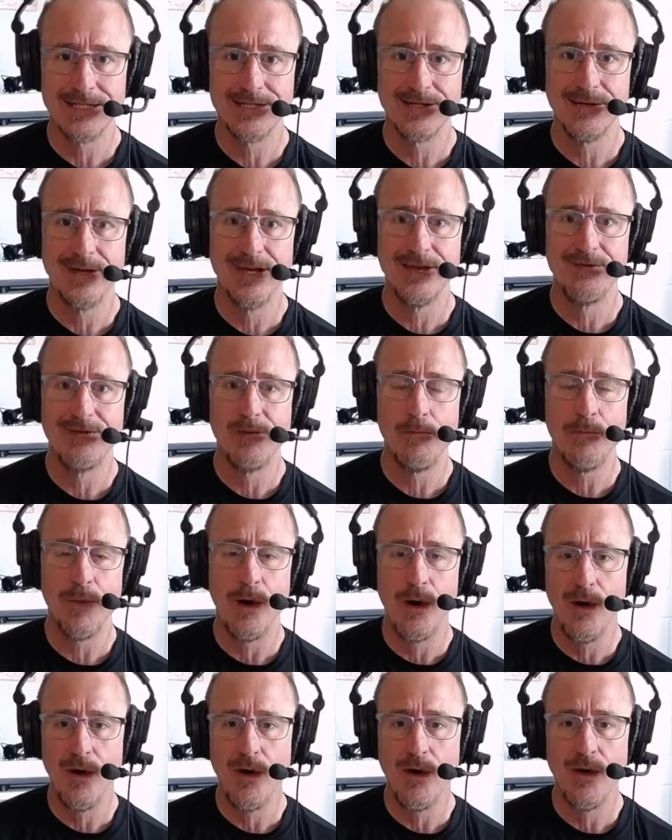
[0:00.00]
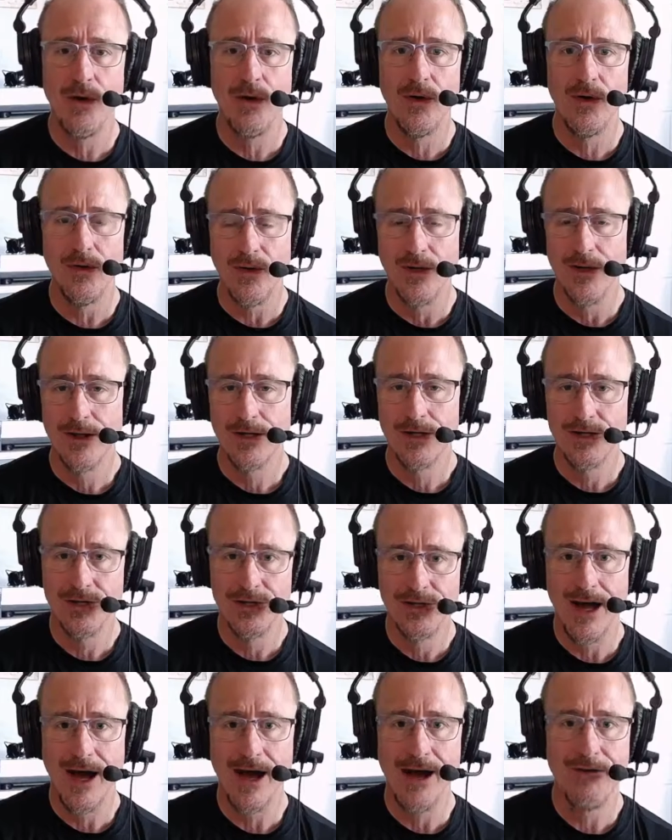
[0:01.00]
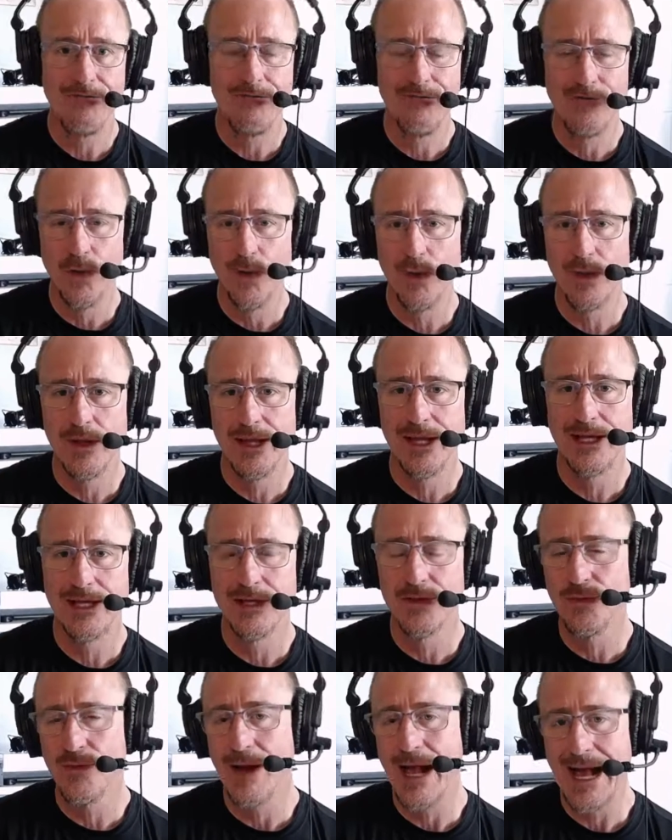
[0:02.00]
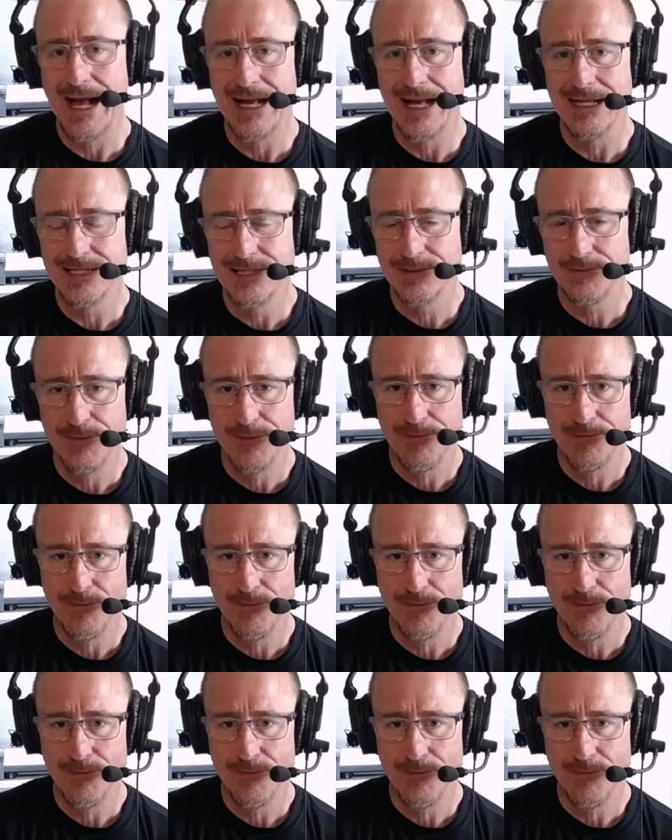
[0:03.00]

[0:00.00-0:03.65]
So even Paul could not fully grasp.